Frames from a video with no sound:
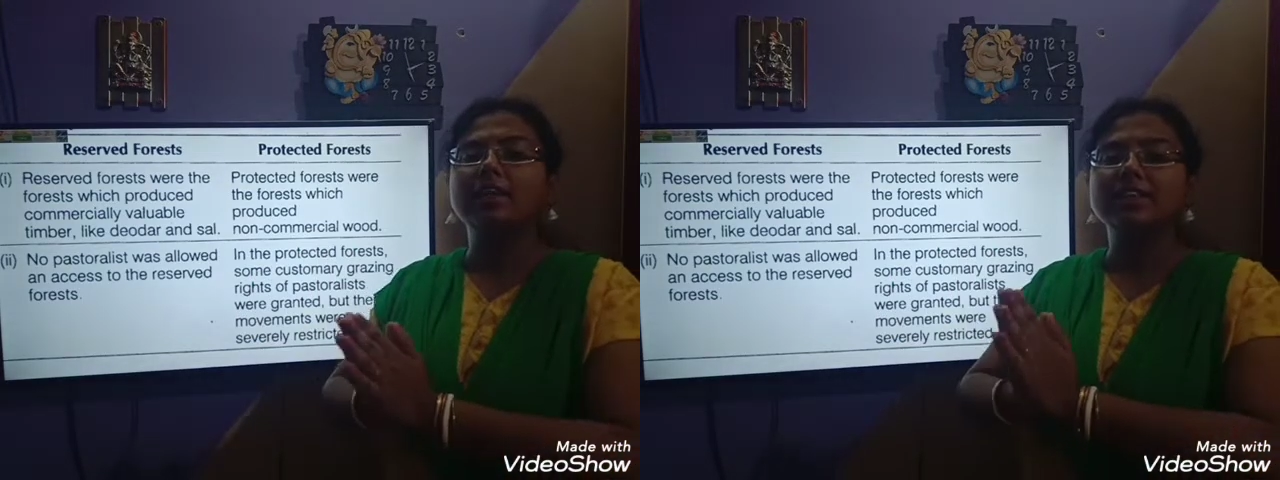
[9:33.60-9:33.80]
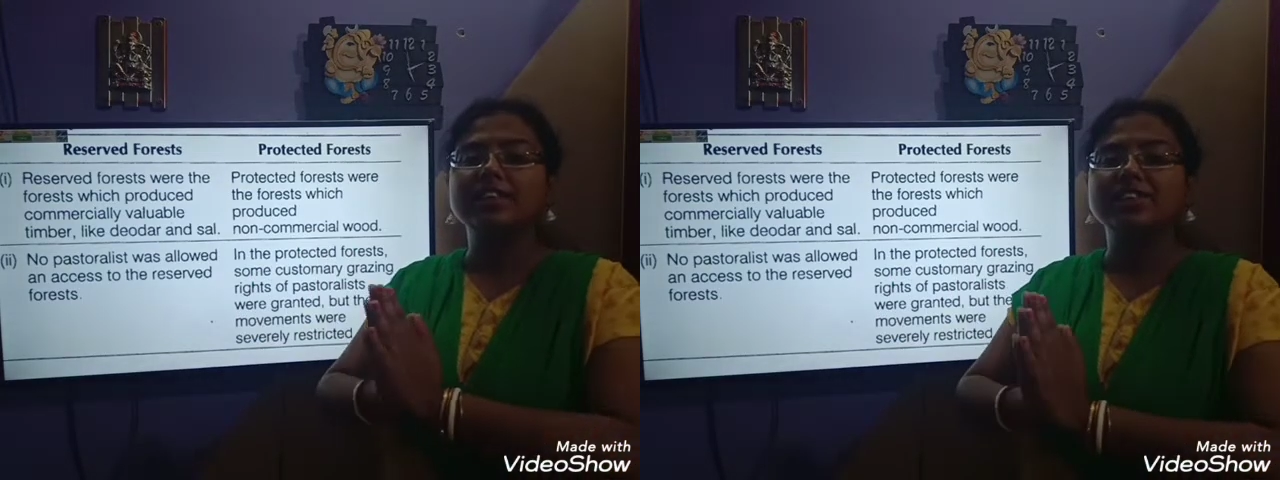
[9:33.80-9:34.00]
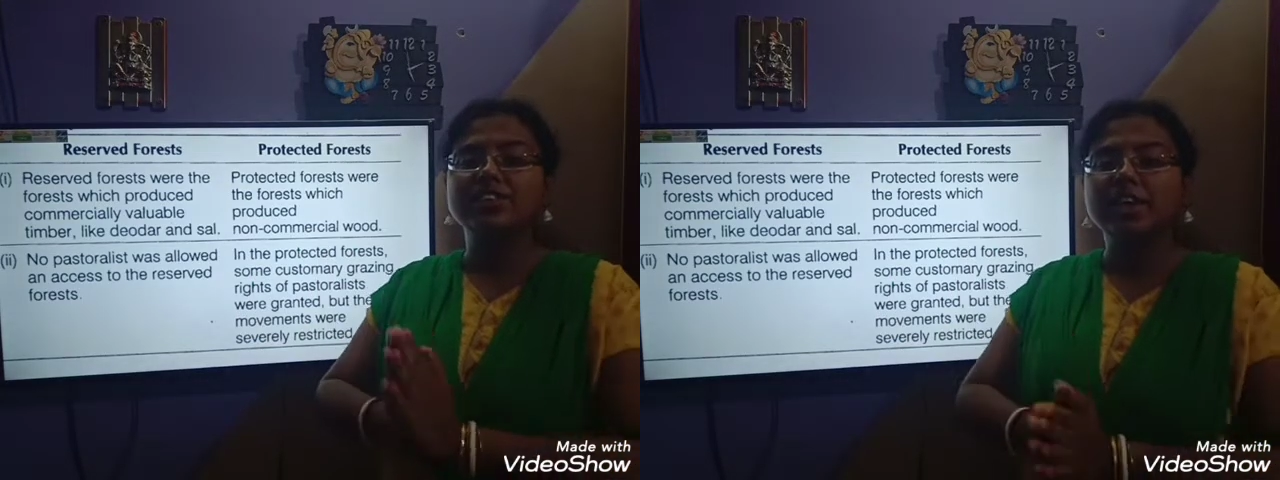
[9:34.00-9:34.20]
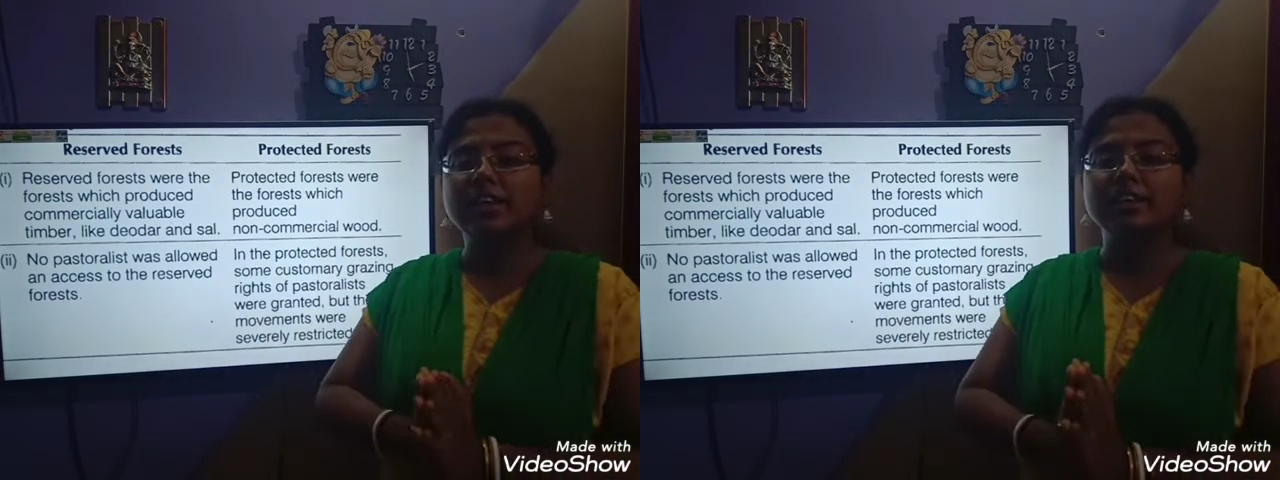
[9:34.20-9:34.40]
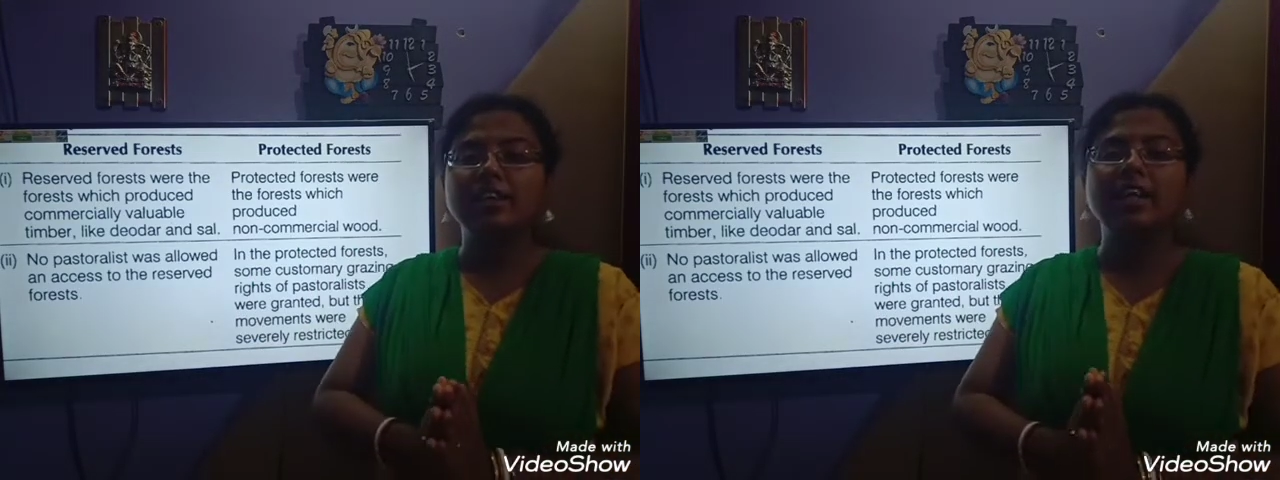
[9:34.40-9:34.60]

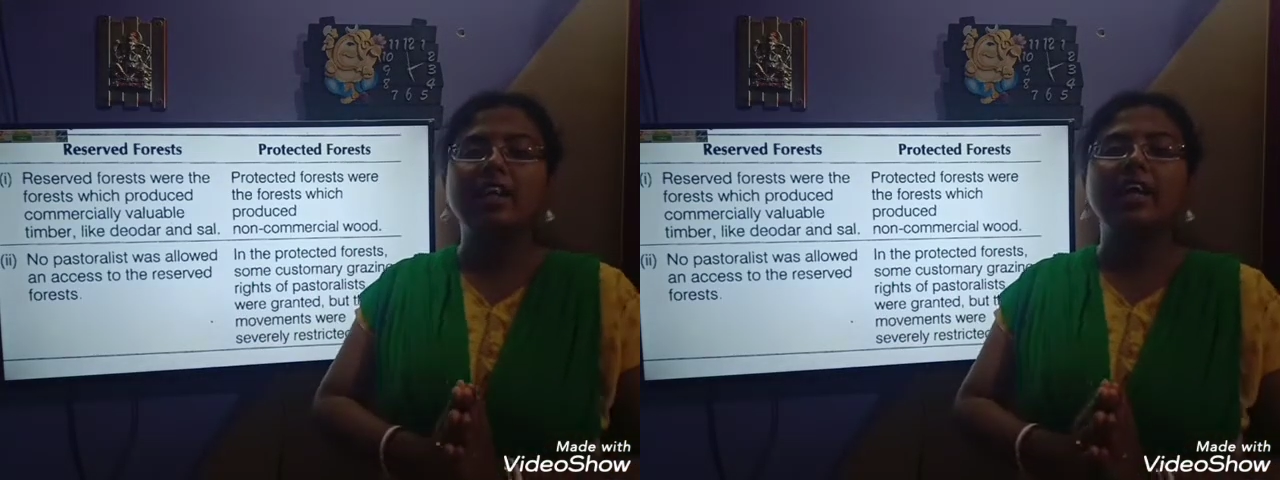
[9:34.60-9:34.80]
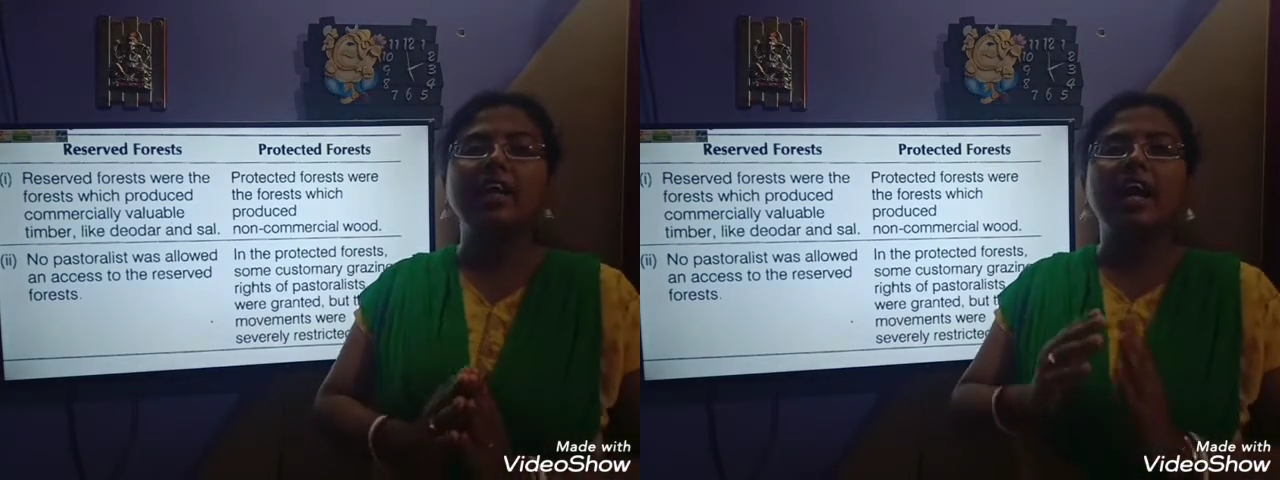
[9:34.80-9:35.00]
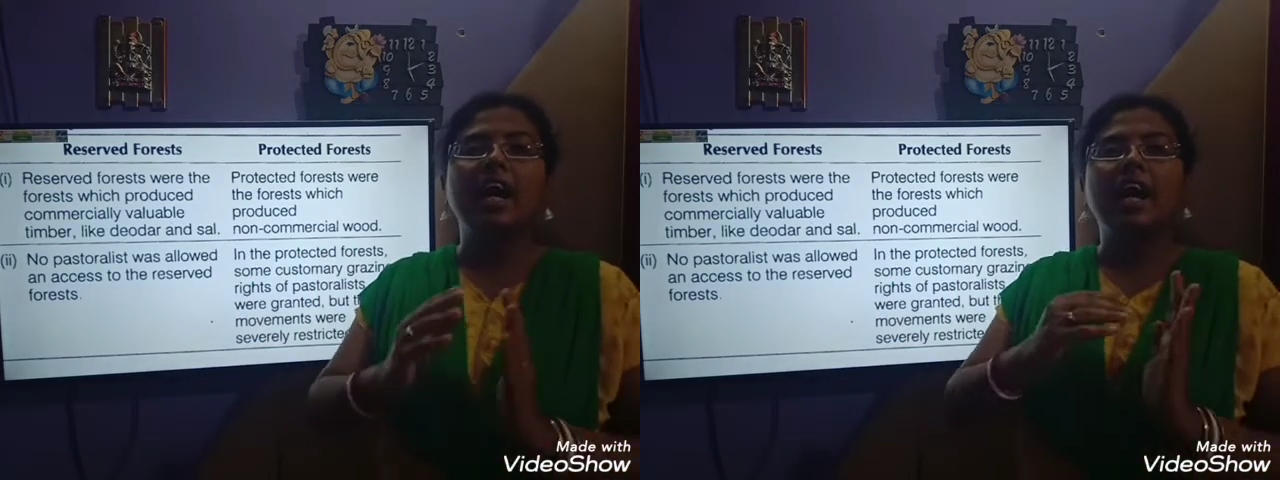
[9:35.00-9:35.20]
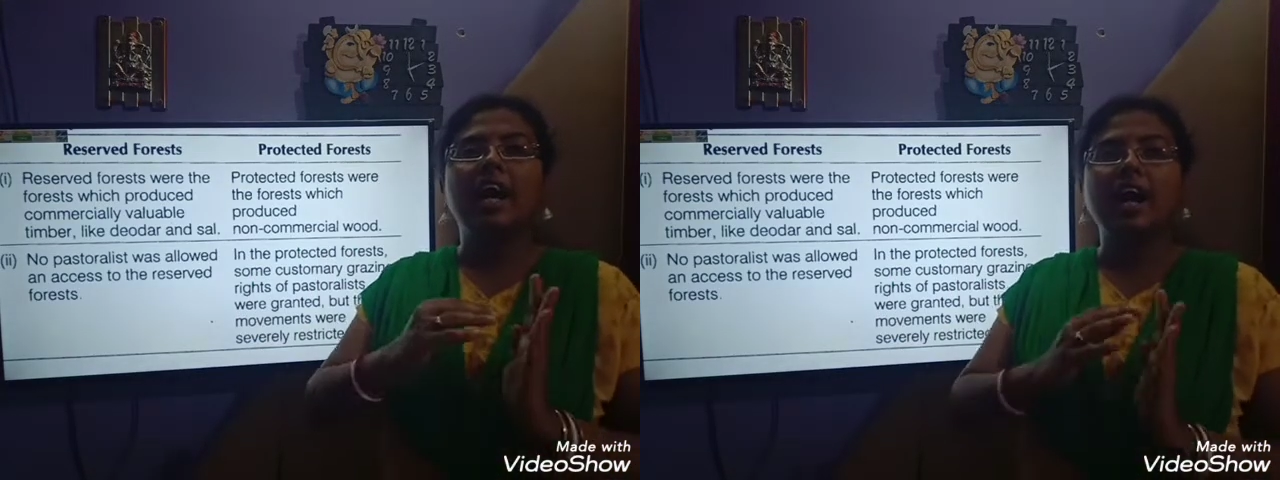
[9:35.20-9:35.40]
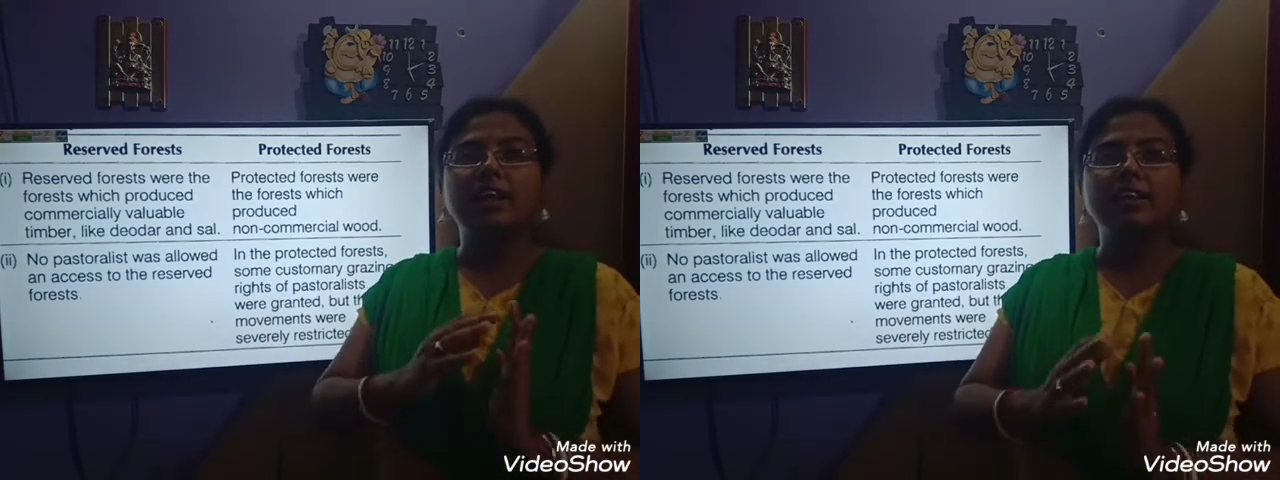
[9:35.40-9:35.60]
strictly
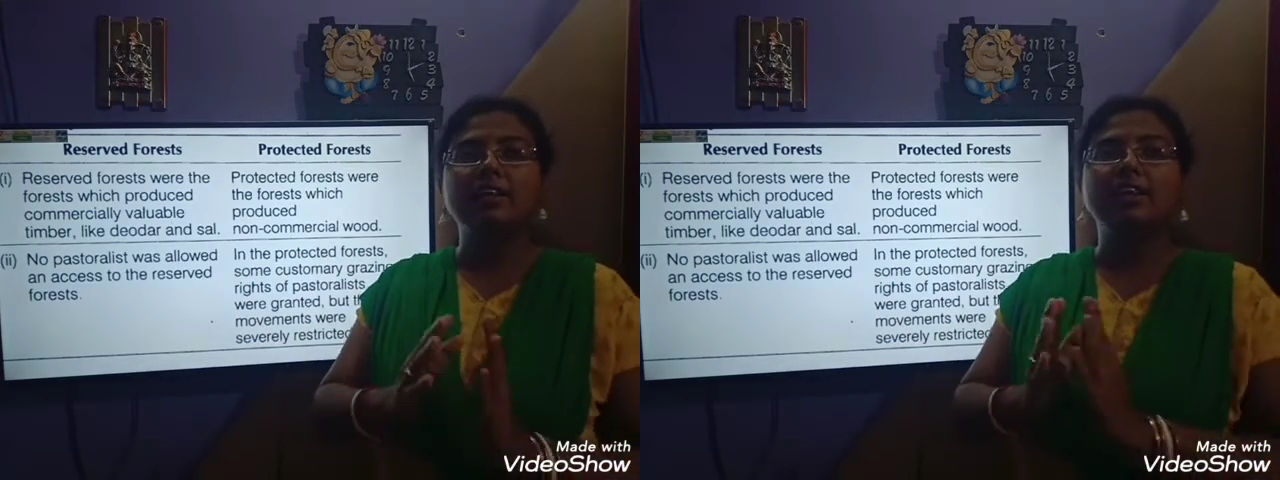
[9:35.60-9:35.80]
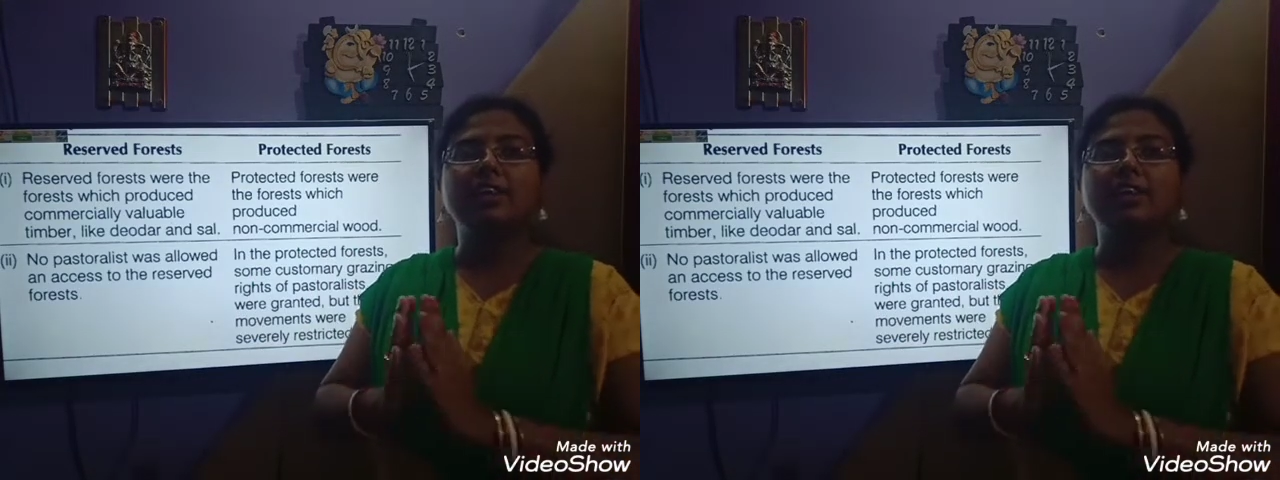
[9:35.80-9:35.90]
under the